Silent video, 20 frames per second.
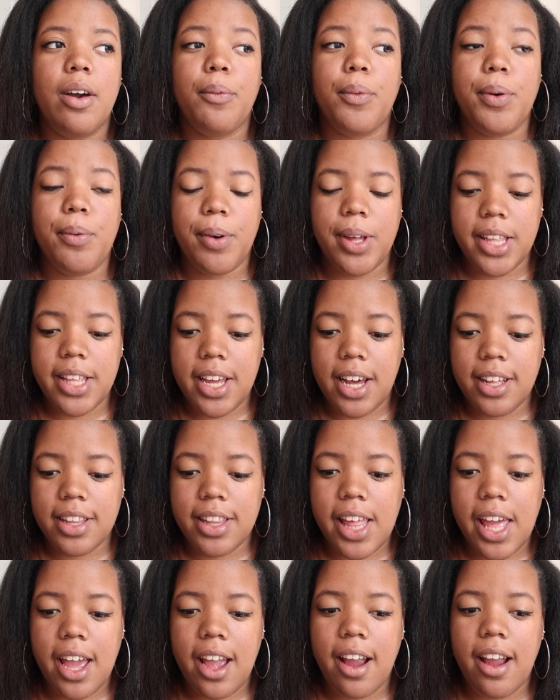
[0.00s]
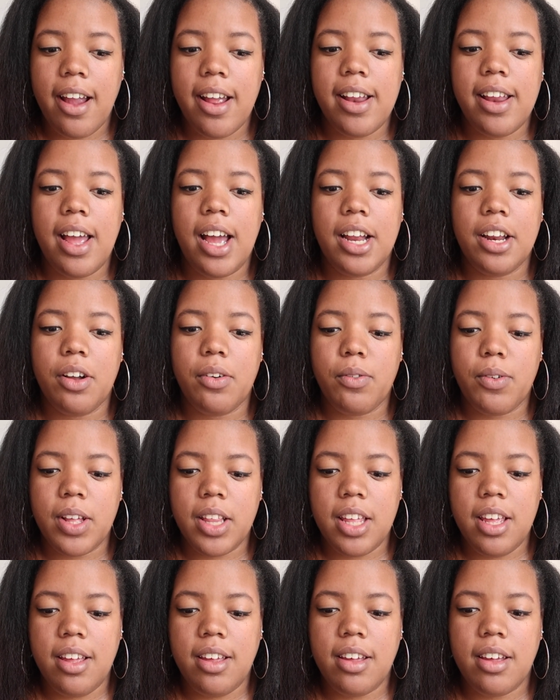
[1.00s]
We went down there and had a
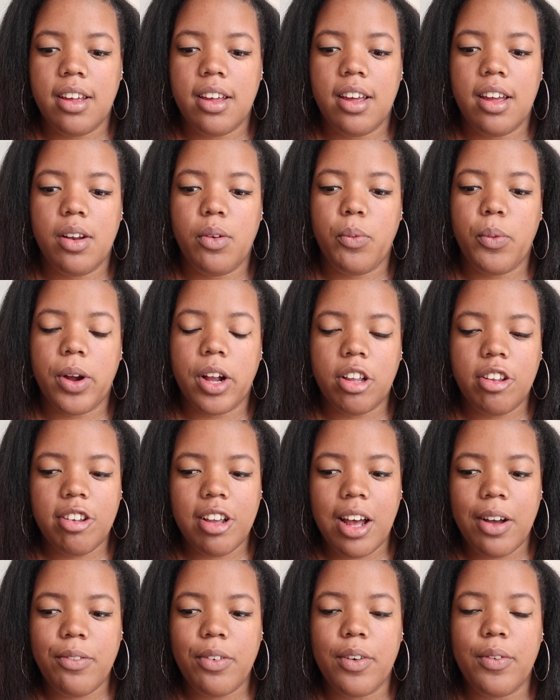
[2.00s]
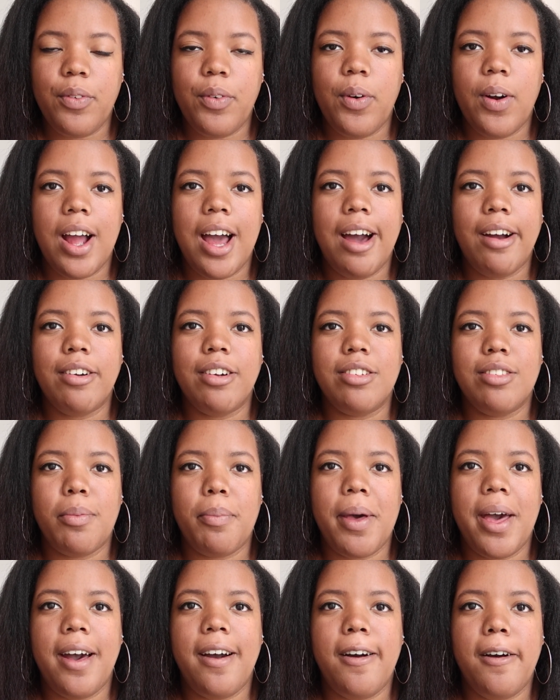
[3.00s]
really good workshop for 4 hours
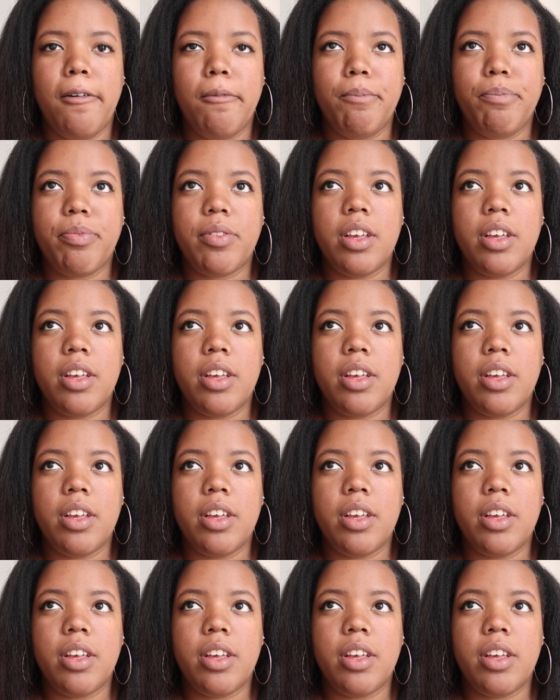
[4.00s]
about,